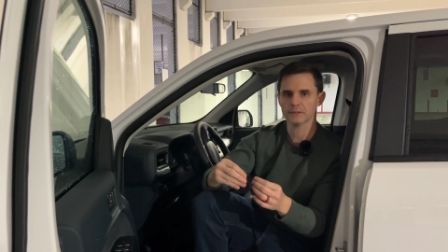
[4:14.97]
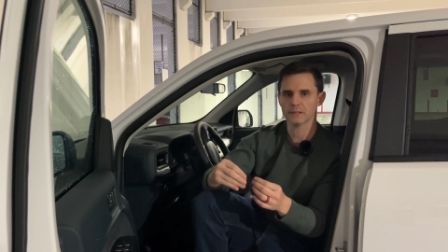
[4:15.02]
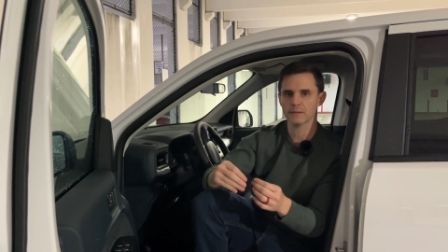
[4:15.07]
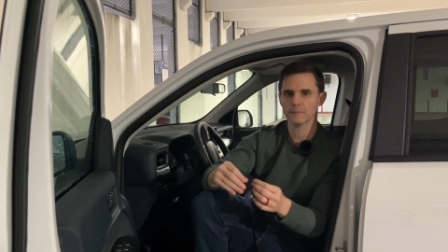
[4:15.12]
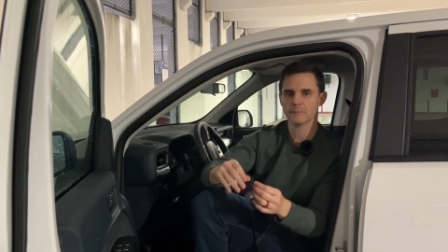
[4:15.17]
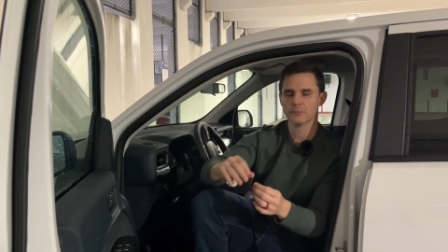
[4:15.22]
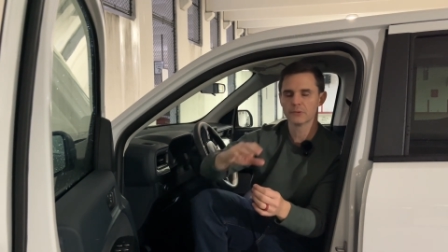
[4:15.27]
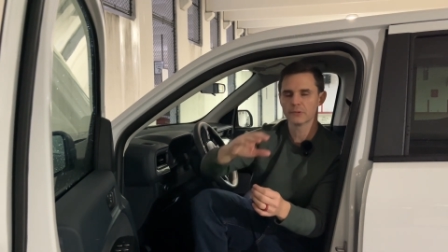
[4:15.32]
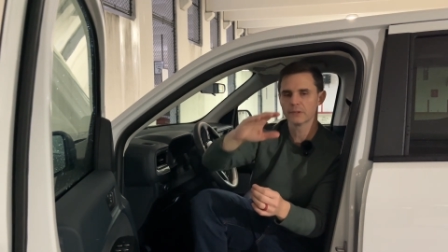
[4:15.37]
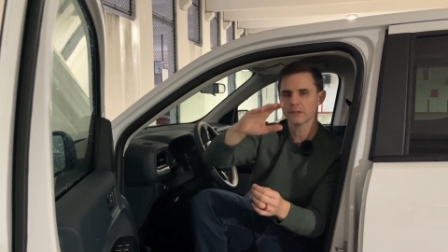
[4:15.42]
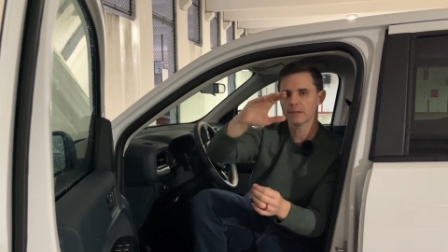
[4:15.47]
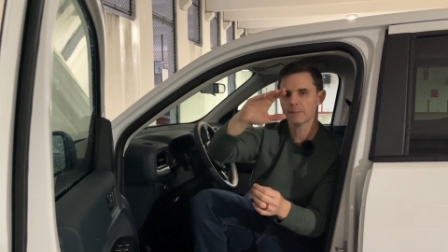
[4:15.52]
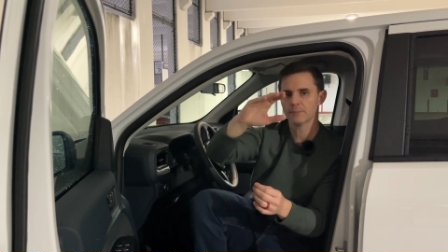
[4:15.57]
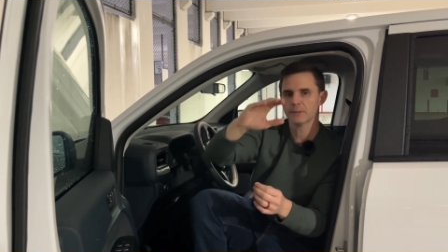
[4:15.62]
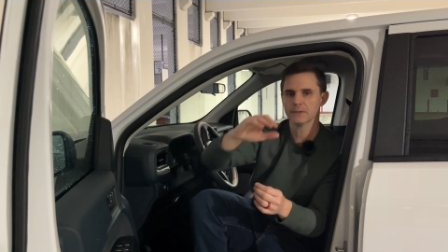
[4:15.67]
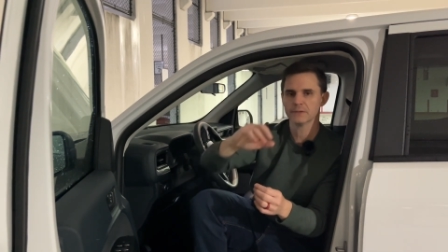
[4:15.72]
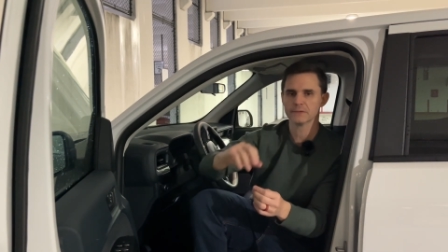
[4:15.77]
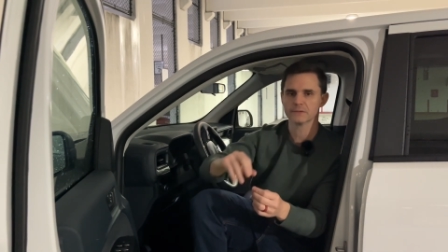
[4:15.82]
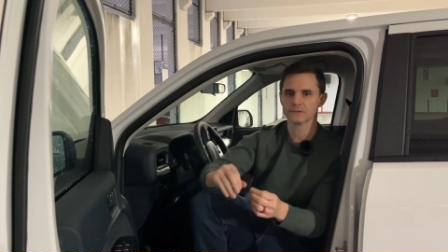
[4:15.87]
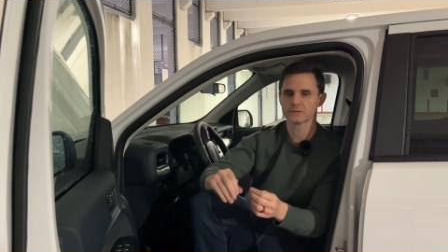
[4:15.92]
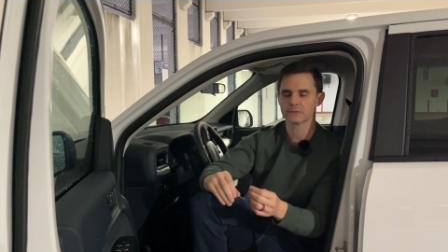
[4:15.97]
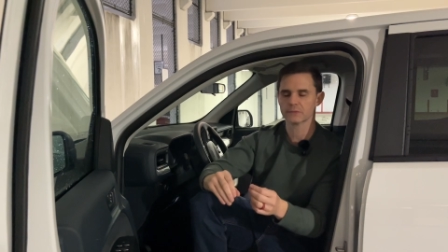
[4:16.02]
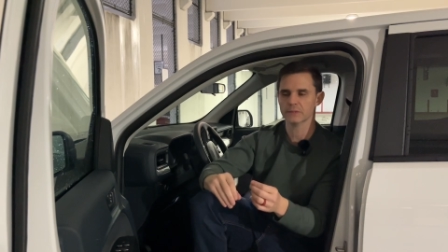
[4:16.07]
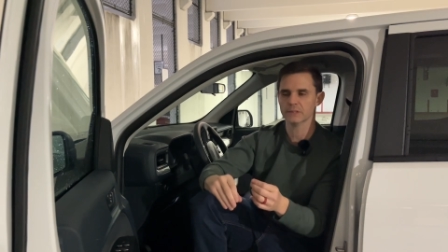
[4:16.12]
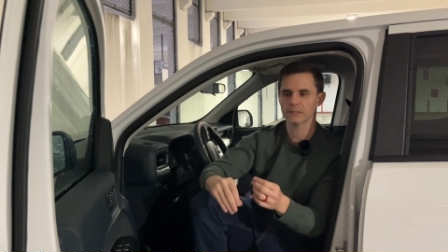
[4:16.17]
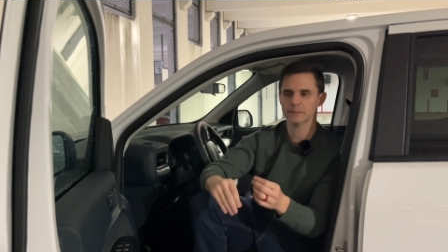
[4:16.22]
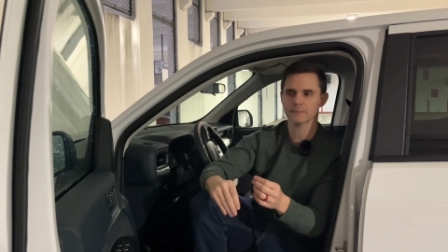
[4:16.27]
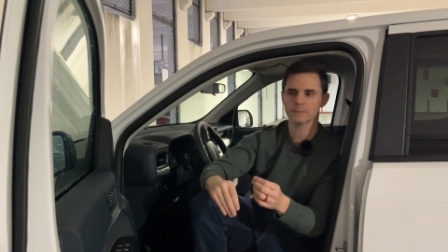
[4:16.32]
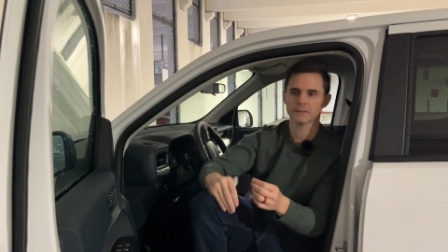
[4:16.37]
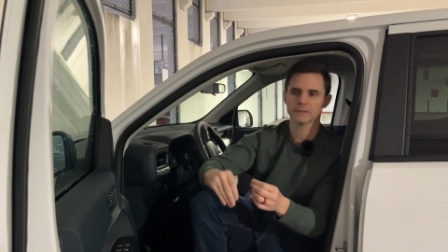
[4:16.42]
I'll put it up on the
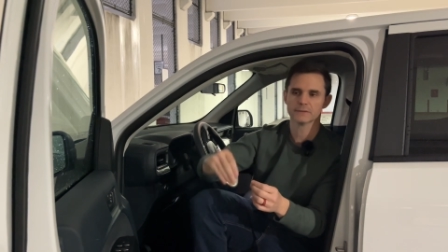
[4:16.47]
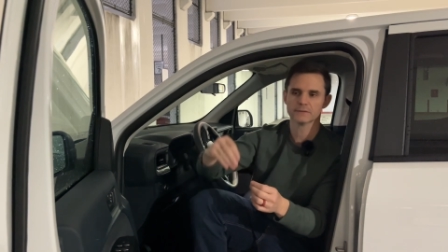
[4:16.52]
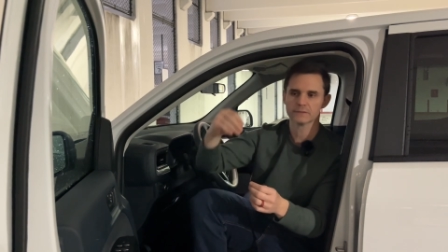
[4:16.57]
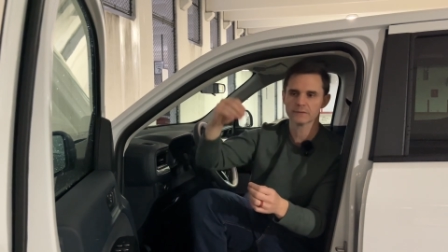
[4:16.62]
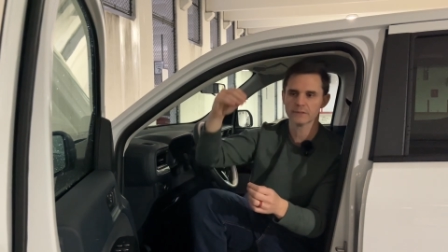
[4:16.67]
screen, but it's